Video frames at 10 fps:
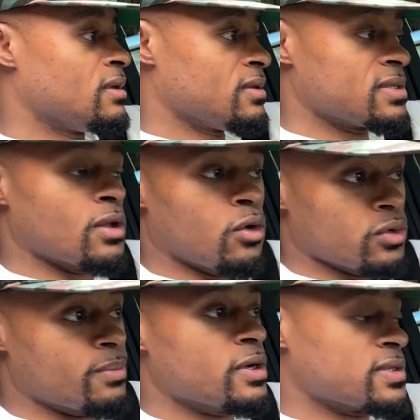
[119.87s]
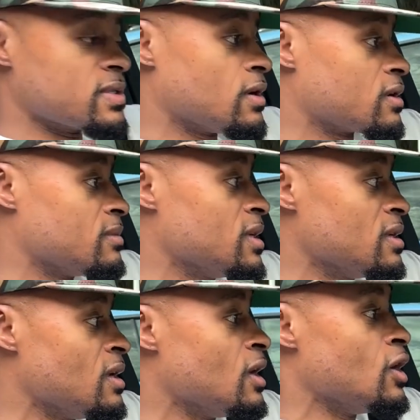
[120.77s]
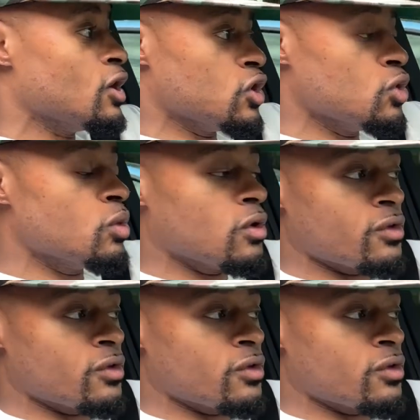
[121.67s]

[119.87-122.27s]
this is the older person talking to me, you will